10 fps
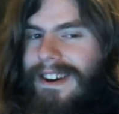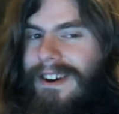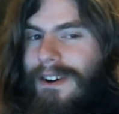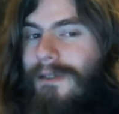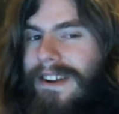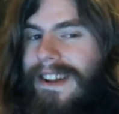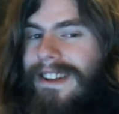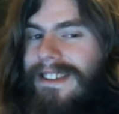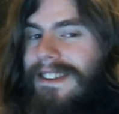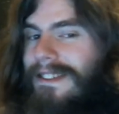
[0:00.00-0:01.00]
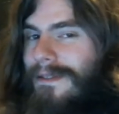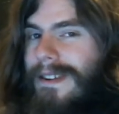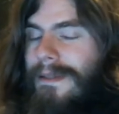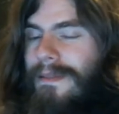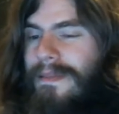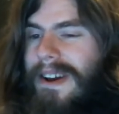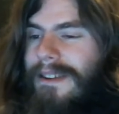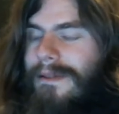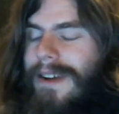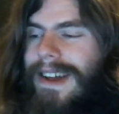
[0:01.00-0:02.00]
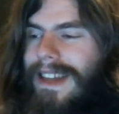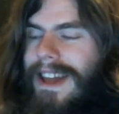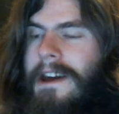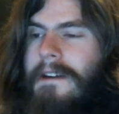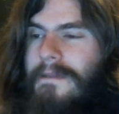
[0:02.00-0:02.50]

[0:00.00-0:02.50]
According to this R- Bunny Riley,